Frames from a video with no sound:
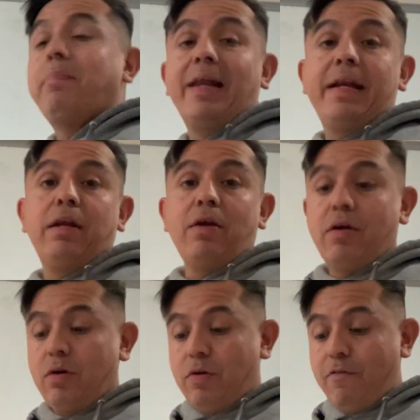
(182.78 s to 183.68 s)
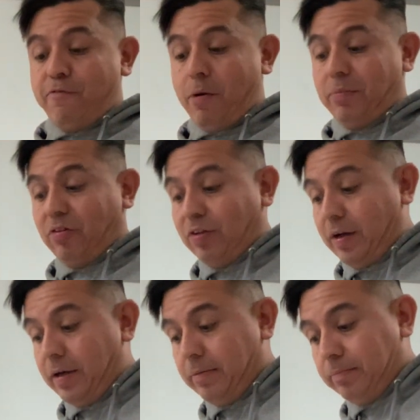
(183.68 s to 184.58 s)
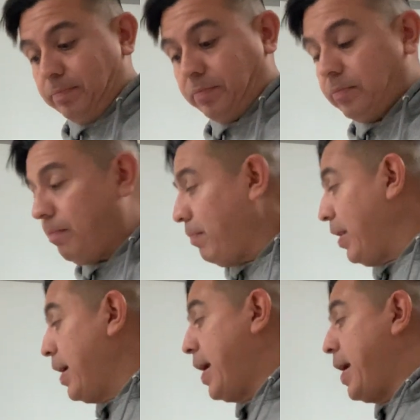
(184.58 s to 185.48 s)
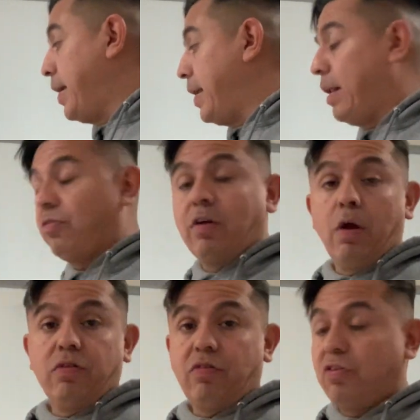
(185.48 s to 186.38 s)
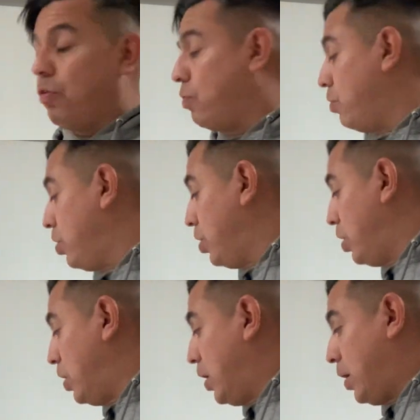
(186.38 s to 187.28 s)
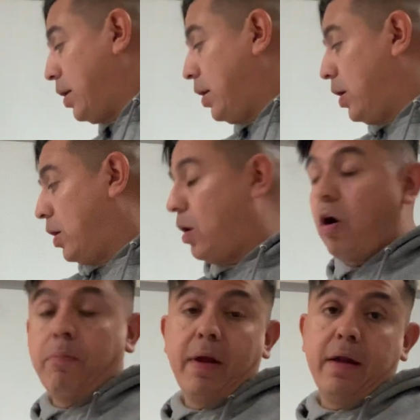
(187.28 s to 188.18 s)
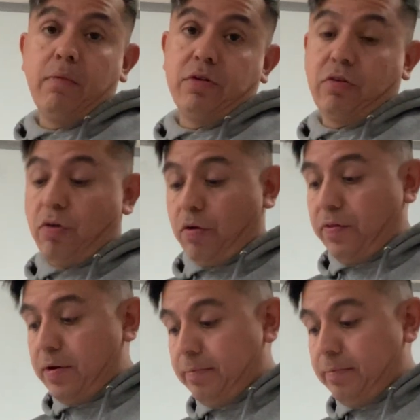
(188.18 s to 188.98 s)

planet from the sun, and it is closest to our planet, which is Earth.